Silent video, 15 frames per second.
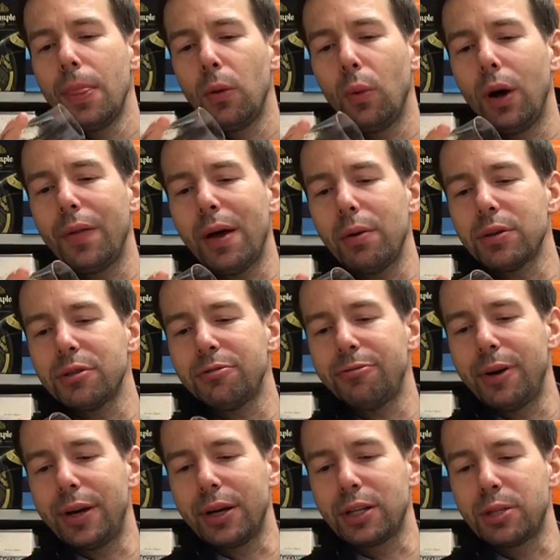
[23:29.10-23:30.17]
Well, that was a
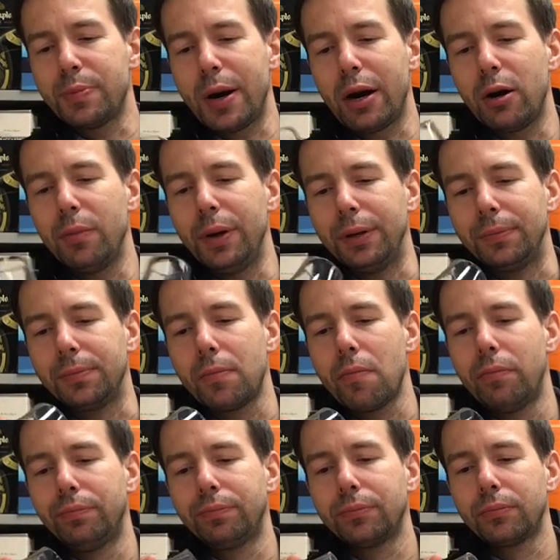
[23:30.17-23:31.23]
fun experiment.
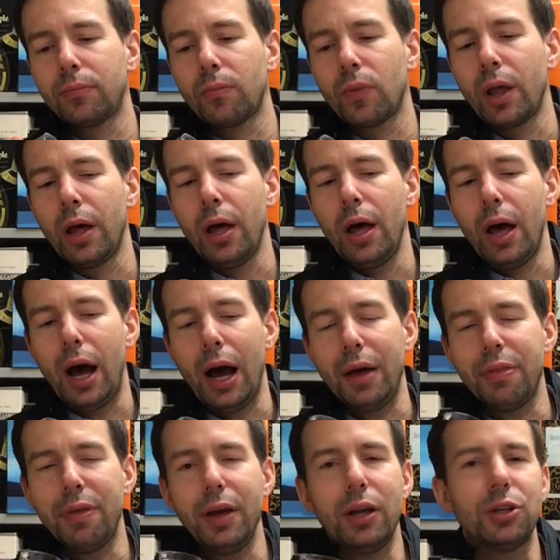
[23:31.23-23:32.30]

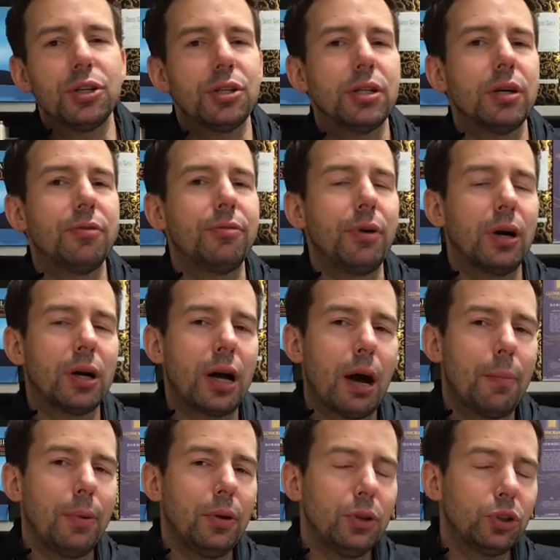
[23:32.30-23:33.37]
I think just a
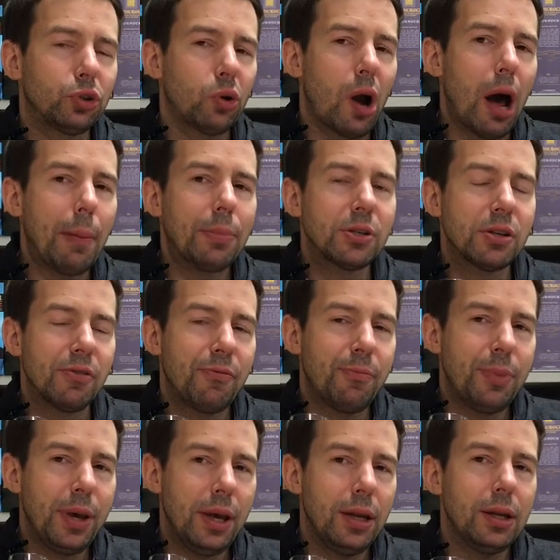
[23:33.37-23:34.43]
couple drops of
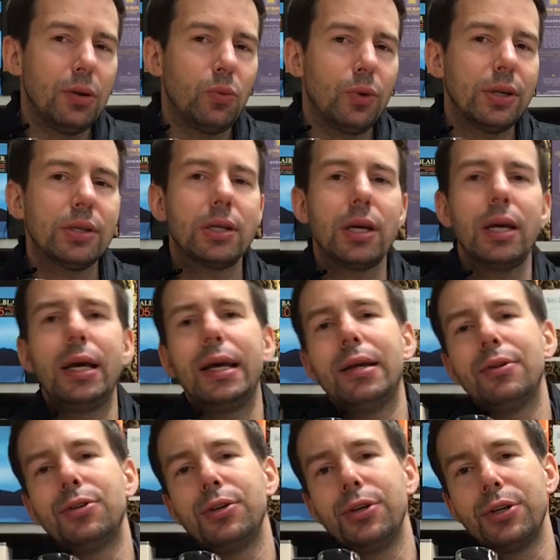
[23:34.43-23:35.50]
peated whiskey
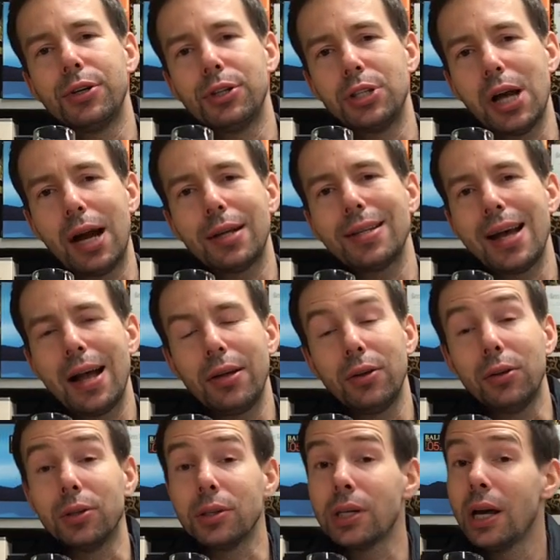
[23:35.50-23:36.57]
into your Jack
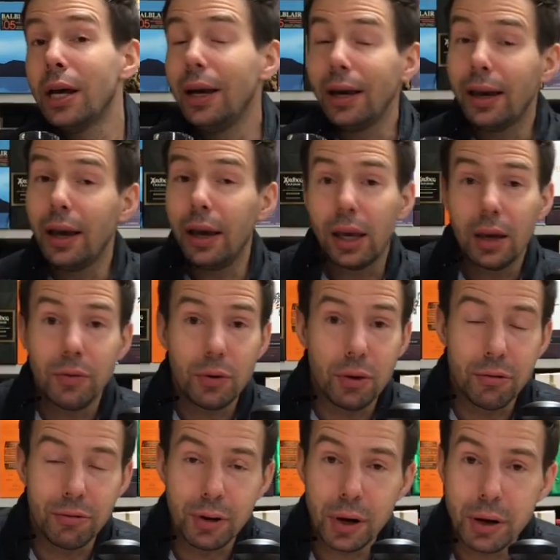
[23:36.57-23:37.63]
Daniels can give you
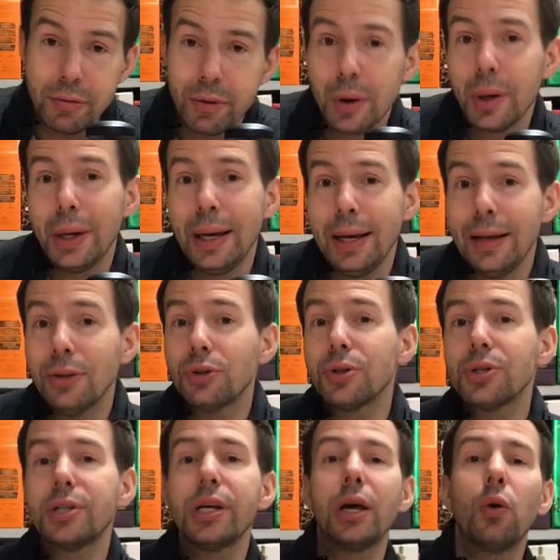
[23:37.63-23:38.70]
a very, very
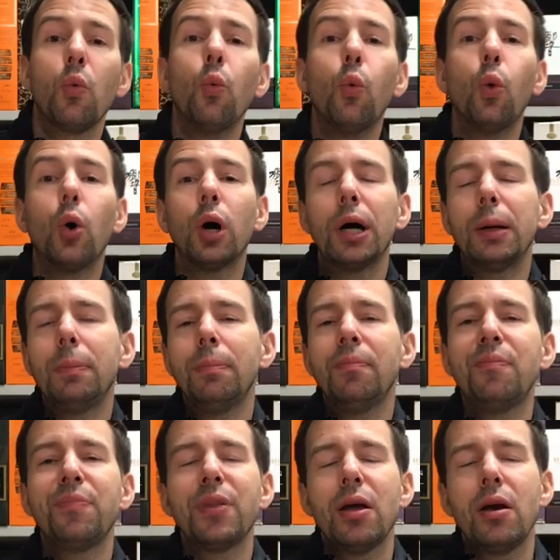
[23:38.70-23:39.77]
interesting, warm,